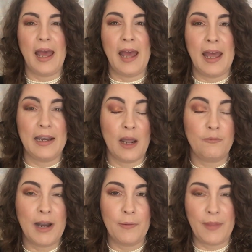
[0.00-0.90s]
And
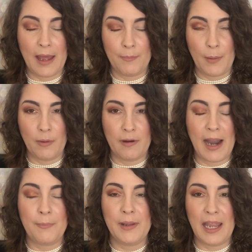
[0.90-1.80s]
around that bubble
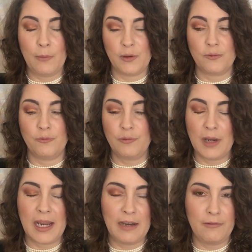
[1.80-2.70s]
wrap, it was
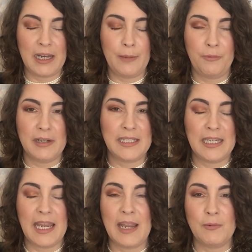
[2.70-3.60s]
really, really
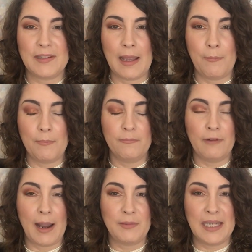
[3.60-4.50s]
pretty. It was then
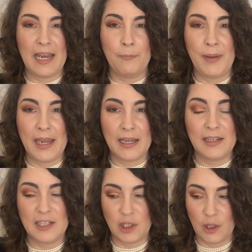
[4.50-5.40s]
wrapped in pink
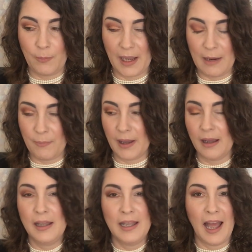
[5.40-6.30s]
tissue paper.
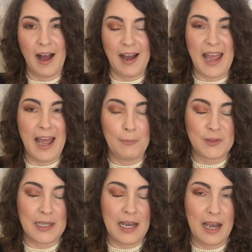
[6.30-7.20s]
I
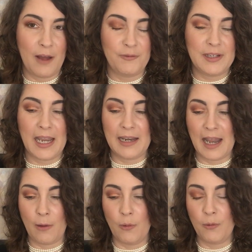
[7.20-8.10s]
absolutely loved it.
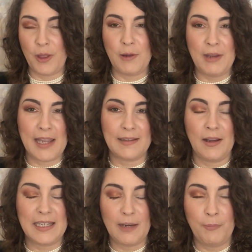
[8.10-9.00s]
Now, although yes,
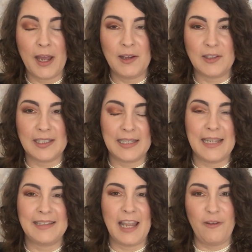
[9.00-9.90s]
I did purchase
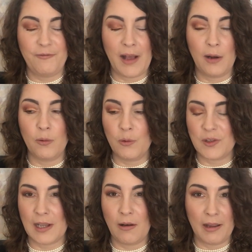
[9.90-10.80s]
this, it felt
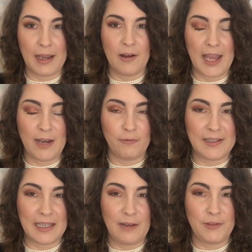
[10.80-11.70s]
also like I had
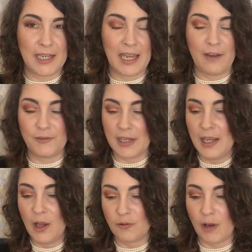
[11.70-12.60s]
received a gift.
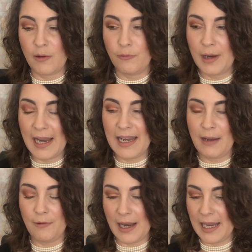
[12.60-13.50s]
So I really,
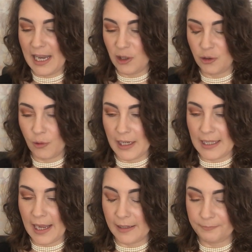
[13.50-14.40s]
really enjoyed
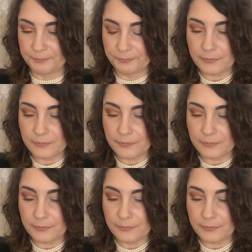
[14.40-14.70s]
that.